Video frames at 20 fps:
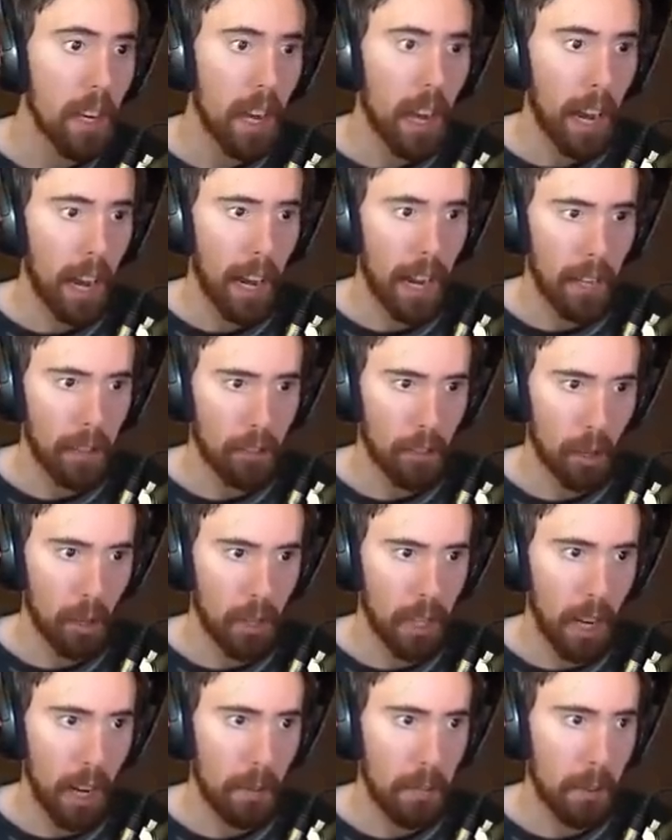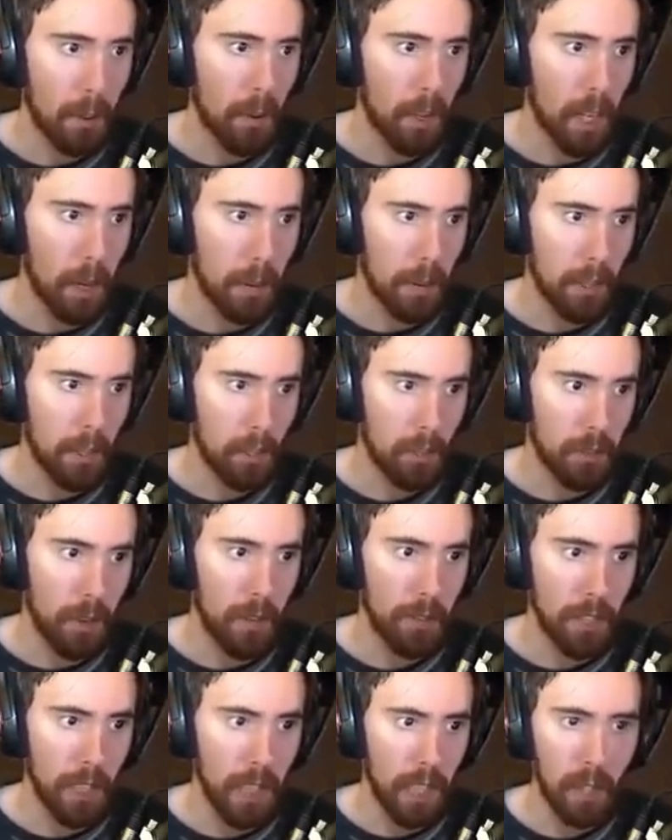And so, yeah, people care about this
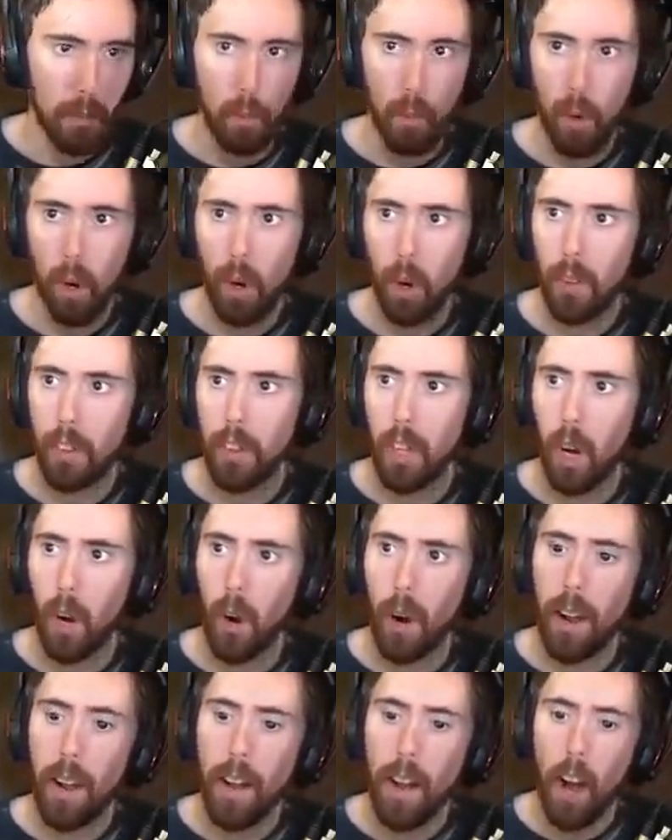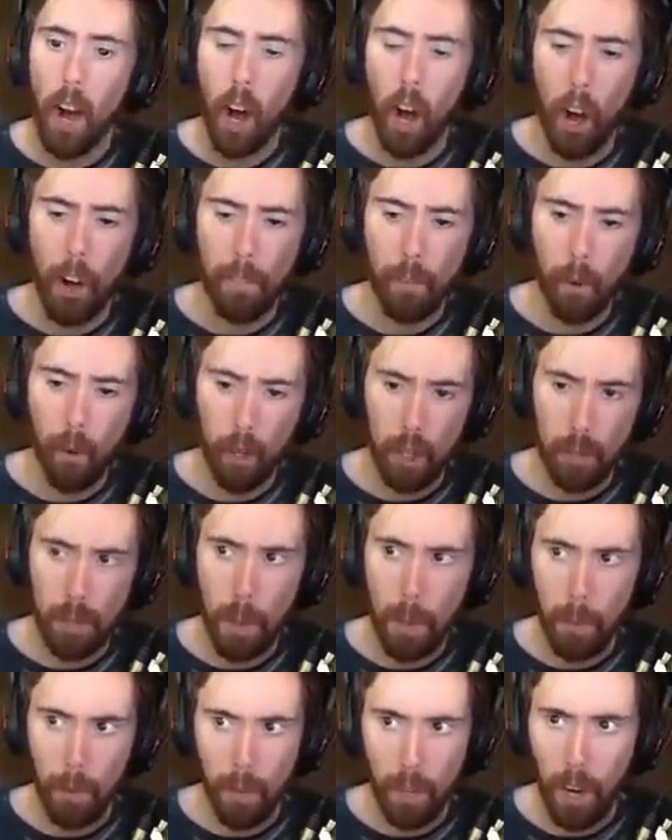15. Well, no. Of course,
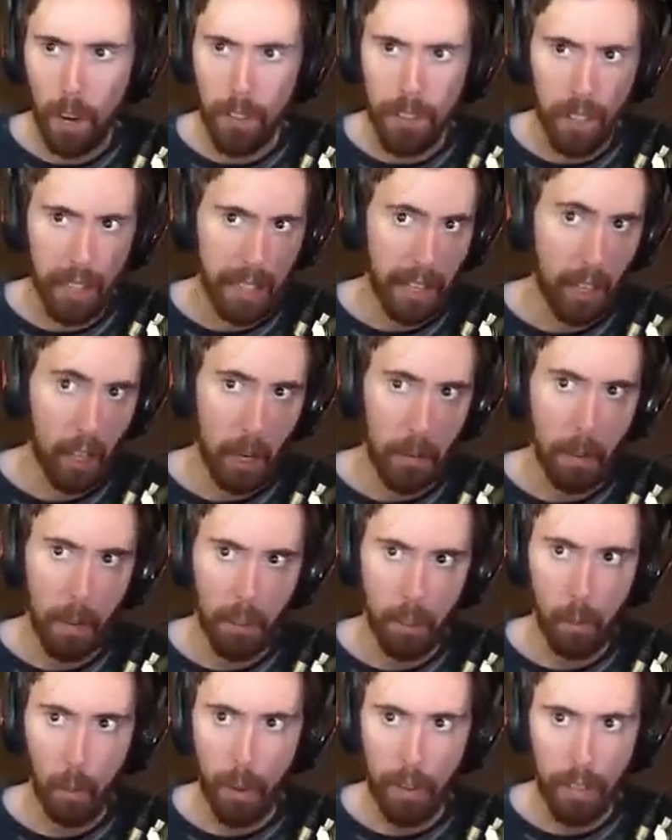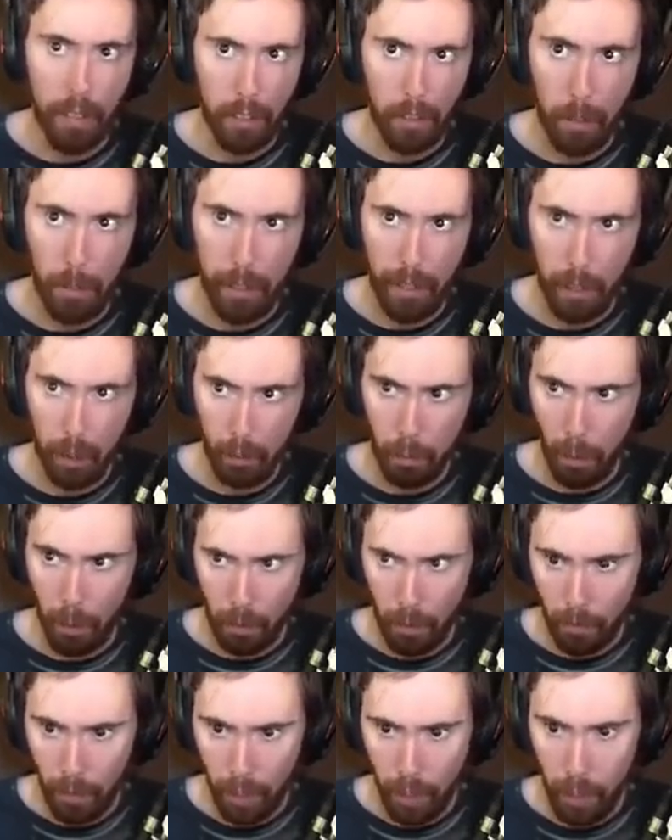people that I think care about the way that somebody else
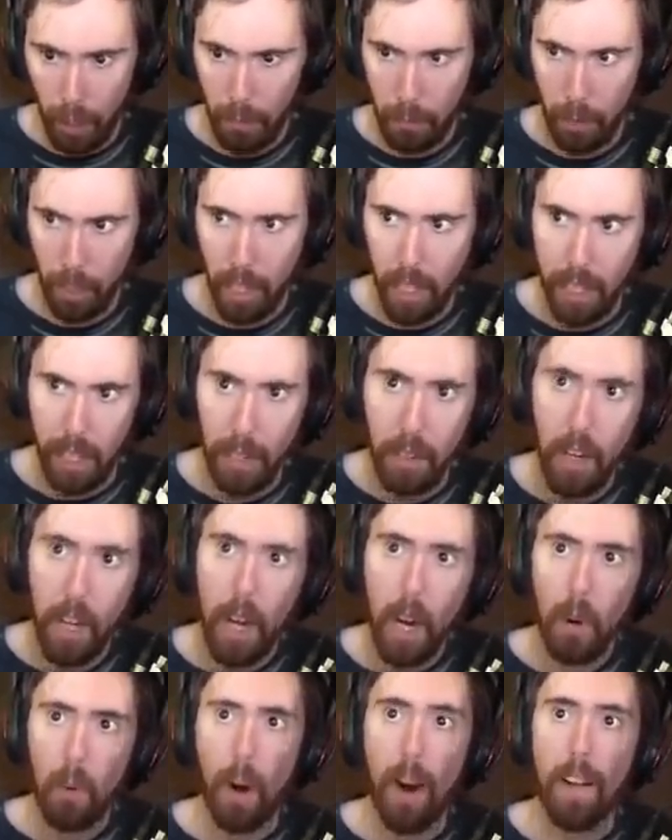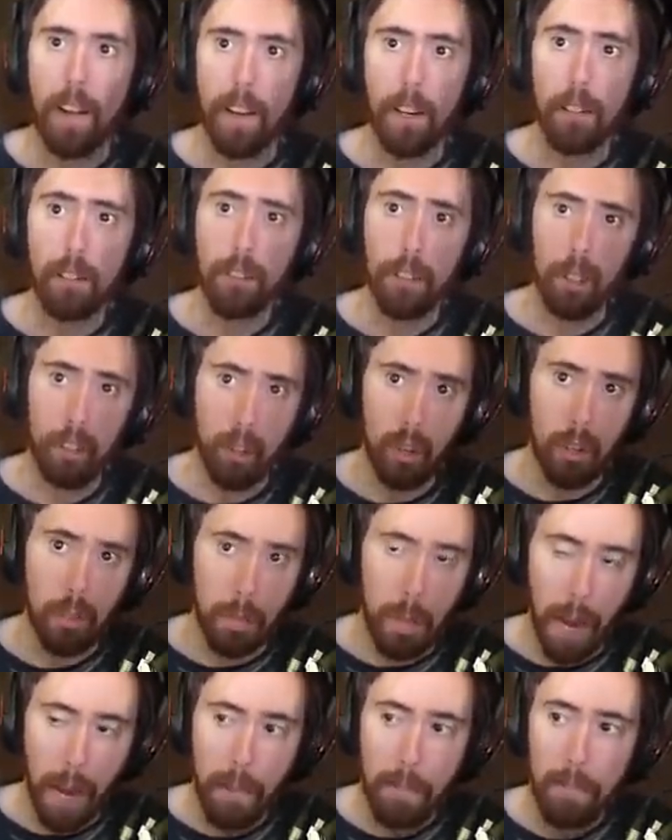plays video games an idiot, right? Here's the truth,
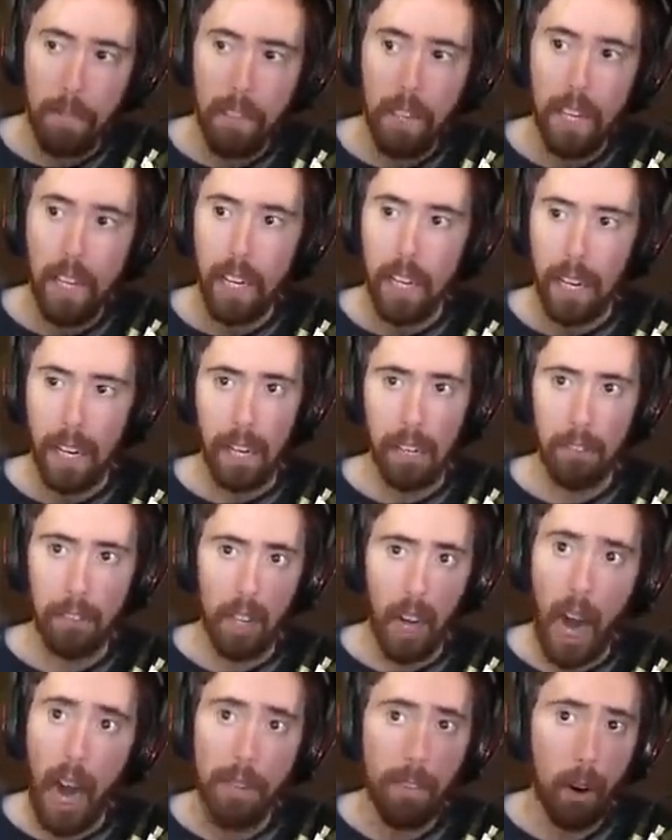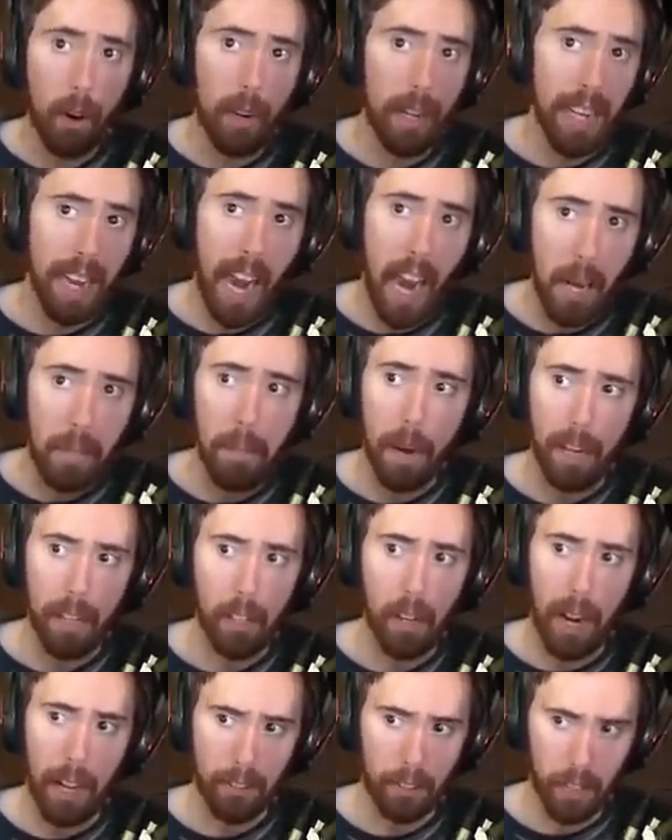man, is that I've already had my
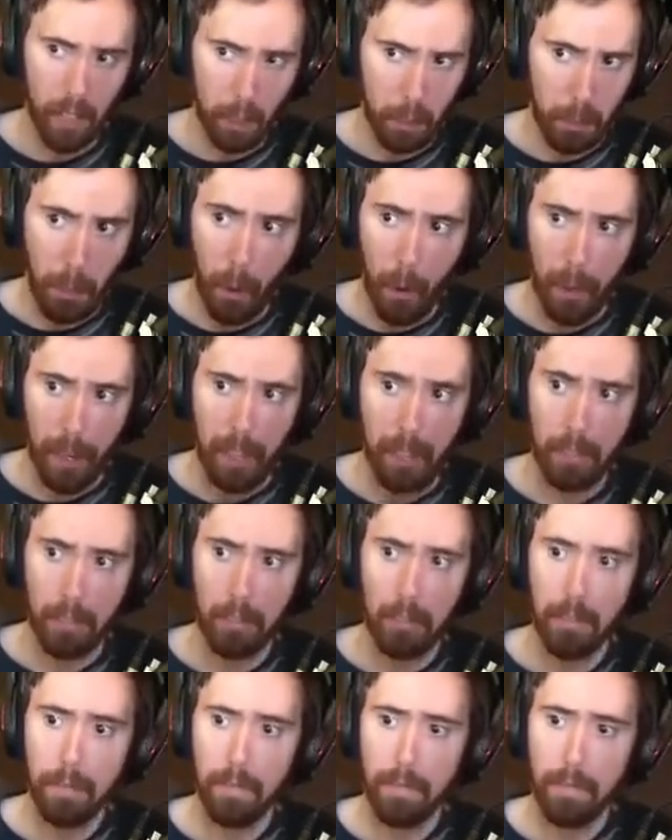classic experience.